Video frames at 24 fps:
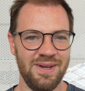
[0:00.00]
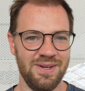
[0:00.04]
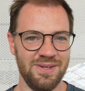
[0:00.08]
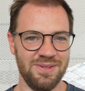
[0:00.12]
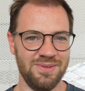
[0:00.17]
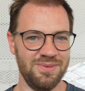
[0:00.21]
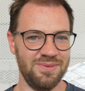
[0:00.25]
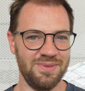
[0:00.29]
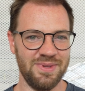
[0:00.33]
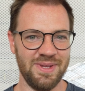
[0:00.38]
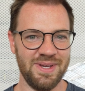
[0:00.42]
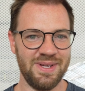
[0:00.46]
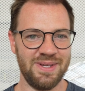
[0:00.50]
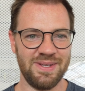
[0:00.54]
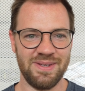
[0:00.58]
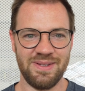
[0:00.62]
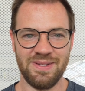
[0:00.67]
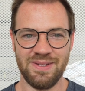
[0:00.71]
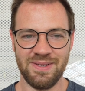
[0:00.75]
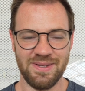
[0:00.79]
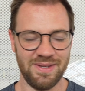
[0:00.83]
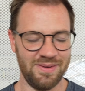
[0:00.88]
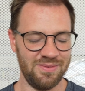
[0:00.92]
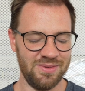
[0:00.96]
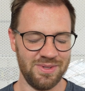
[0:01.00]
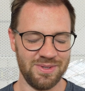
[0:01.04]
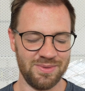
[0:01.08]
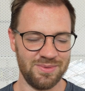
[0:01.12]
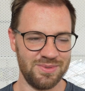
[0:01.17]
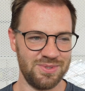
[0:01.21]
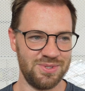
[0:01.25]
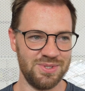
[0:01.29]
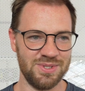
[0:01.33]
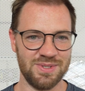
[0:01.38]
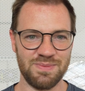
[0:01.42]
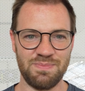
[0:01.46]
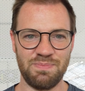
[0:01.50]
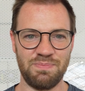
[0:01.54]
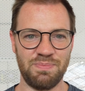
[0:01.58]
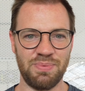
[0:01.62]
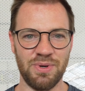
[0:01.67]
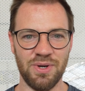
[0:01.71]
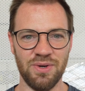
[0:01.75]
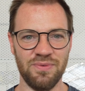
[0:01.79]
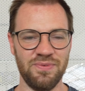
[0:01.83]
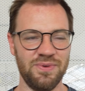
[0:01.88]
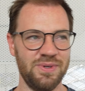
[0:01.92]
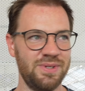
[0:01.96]
other than that, everything was just
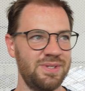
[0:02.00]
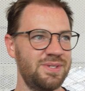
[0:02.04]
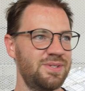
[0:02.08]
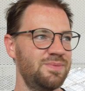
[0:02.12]
perfect.